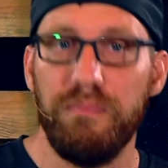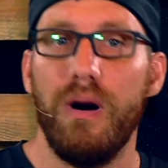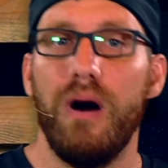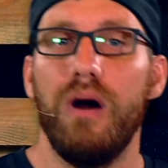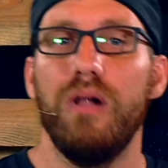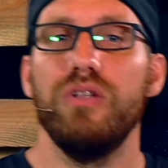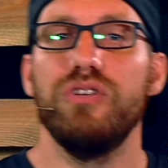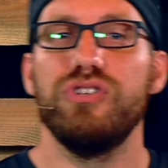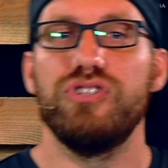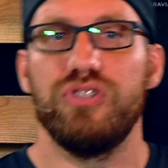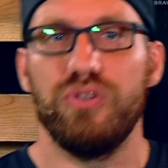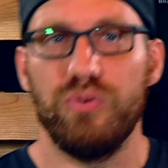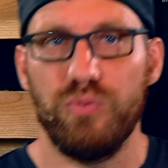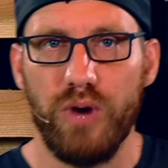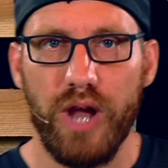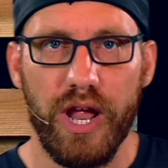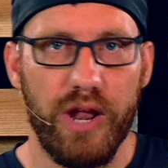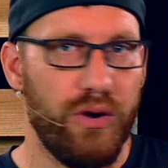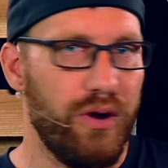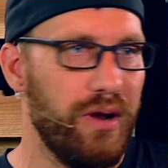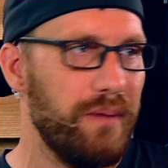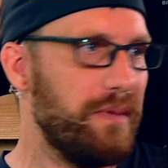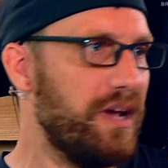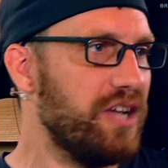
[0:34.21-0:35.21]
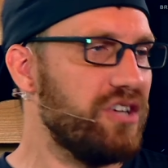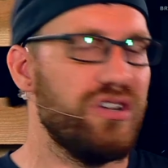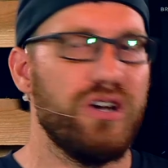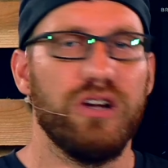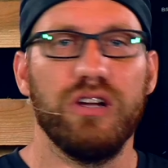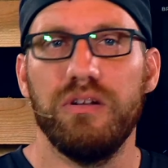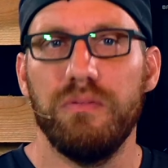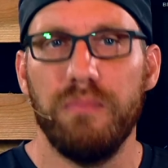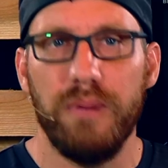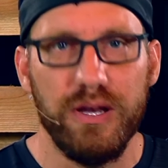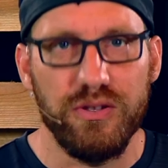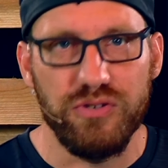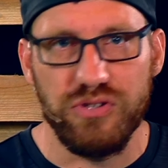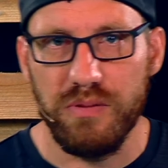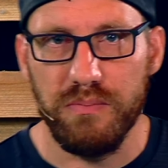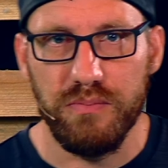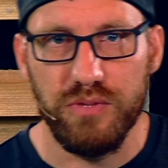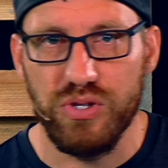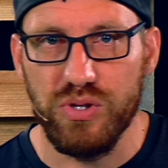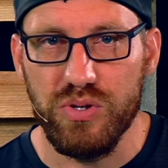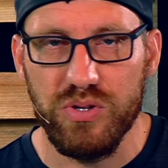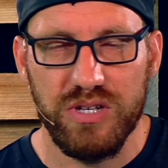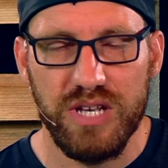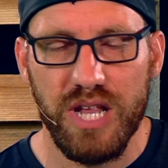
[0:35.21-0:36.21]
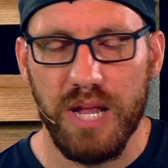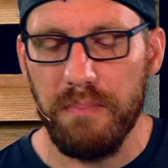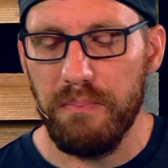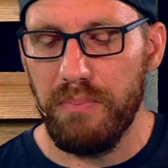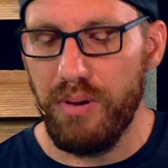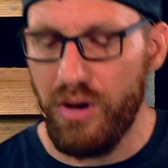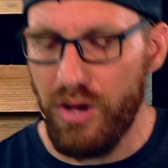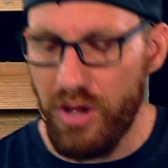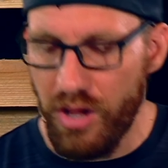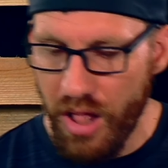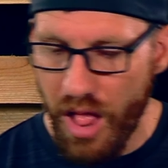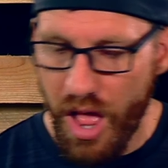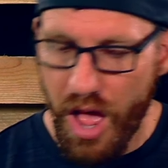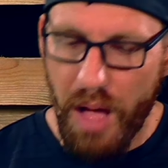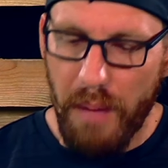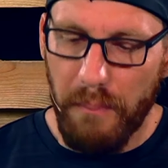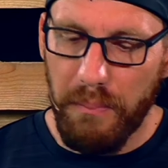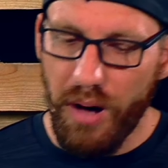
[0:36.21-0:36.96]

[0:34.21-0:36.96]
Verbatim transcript: Paul is the writer. I'm not talking about some dude named Paul.